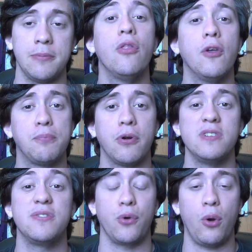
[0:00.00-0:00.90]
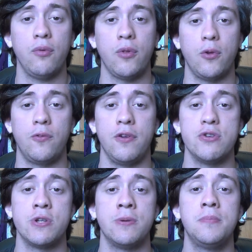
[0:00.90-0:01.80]
The pros for Overload
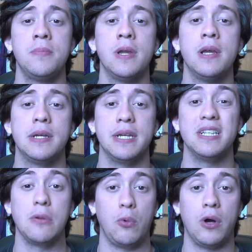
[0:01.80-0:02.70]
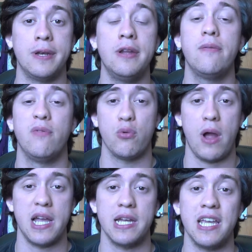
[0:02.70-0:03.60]
Fusion is 1.
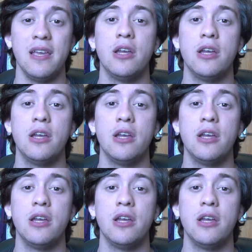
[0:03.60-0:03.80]
Variety.